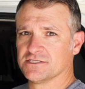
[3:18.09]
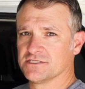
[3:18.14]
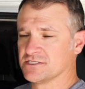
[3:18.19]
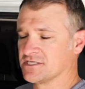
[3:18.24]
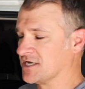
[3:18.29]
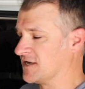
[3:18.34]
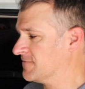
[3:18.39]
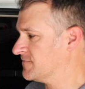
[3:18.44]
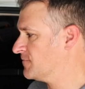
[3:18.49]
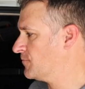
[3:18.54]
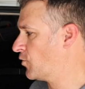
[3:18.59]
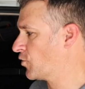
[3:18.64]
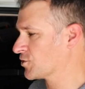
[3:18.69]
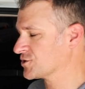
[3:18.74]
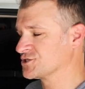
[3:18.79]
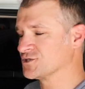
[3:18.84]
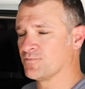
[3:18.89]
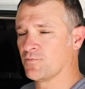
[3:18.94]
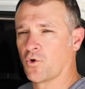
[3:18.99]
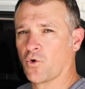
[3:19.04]
to give more
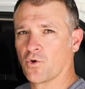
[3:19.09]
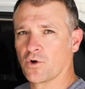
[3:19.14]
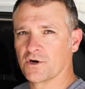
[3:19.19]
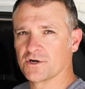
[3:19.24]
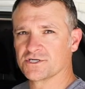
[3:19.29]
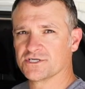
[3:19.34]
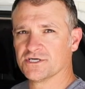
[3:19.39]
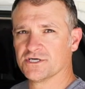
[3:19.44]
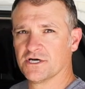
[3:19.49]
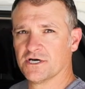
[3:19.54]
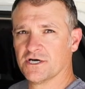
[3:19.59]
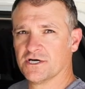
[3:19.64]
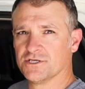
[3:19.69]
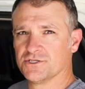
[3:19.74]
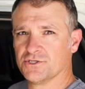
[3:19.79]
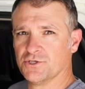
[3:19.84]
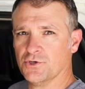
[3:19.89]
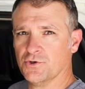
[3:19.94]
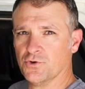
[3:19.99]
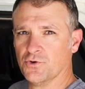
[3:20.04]
support
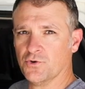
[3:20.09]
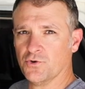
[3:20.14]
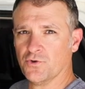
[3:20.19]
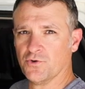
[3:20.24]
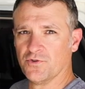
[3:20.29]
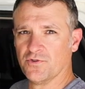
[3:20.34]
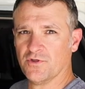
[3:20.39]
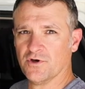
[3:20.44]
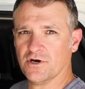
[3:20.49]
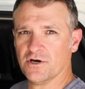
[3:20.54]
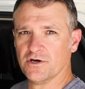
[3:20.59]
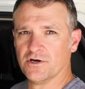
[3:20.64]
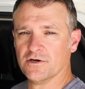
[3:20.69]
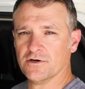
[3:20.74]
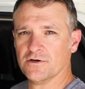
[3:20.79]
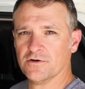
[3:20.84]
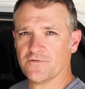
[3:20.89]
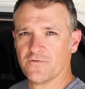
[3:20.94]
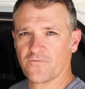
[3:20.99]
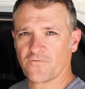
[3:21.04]
to
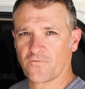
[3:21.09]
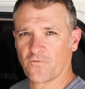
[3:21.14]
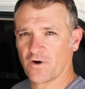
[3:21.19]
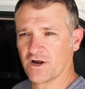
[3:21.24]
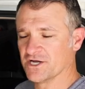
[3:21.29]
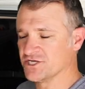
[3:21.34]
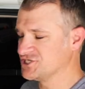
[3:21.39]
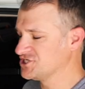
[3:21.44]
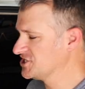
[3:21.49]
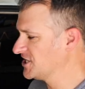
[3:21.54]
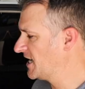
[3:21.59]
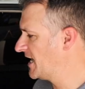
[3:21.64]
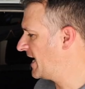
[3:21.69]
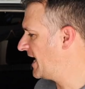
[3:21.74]
the fridge.